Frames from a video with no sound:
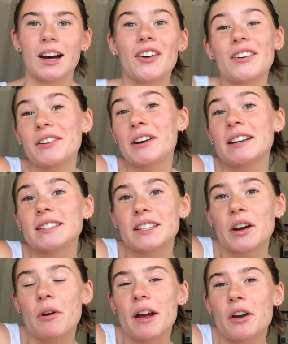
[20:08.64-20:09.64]
Alright you guys,
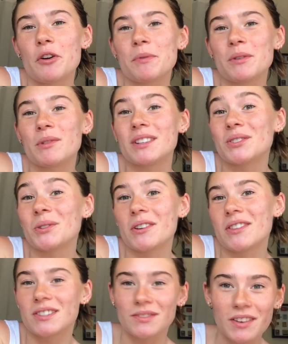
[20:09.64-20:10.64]
so I hope you enjoyed
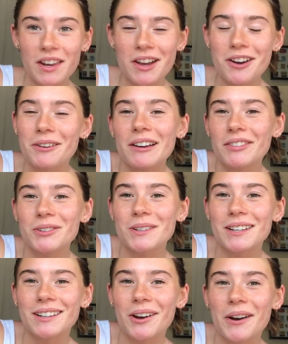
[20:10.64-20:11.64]
this video. If you
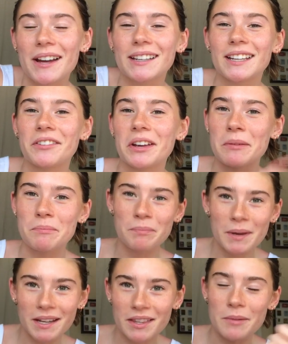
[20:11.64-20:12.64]
did, go ahead and give it a
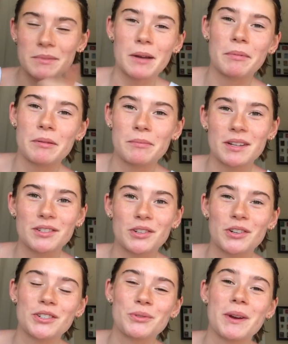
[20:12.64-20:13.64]
big thumbs up and be
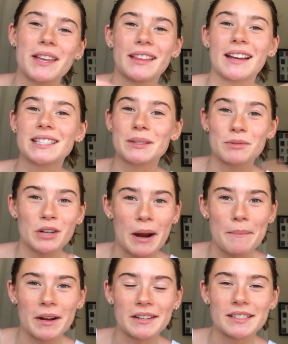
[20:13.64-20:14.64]
sure to hit that
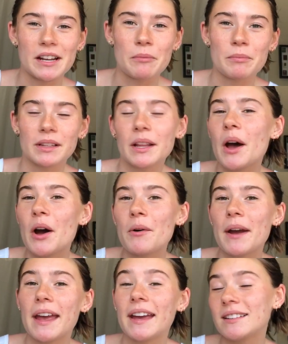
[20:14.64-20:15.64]
subscribe button down below
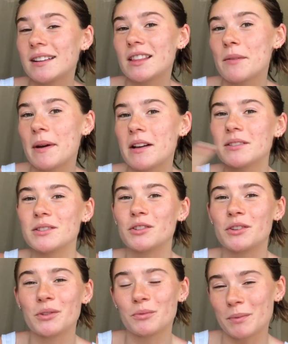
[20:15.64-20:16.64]
and hit the bell so
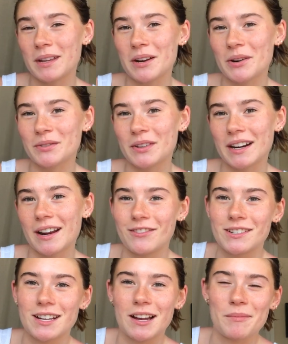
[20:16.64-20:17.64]
you'll be notified
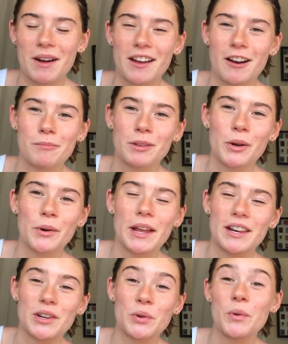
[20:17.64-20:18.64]
every time I upload a
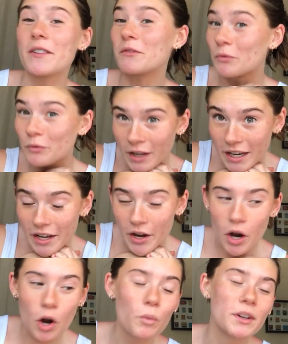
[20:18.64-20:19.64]
new
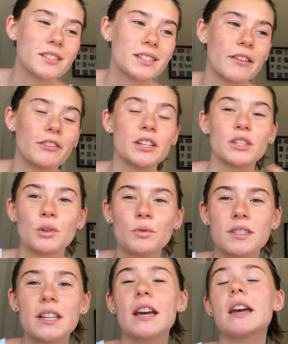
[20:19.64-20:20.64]
video, which is every
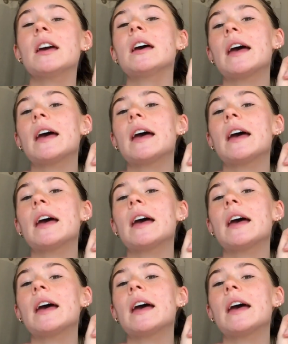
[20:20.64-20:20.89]
Tuesday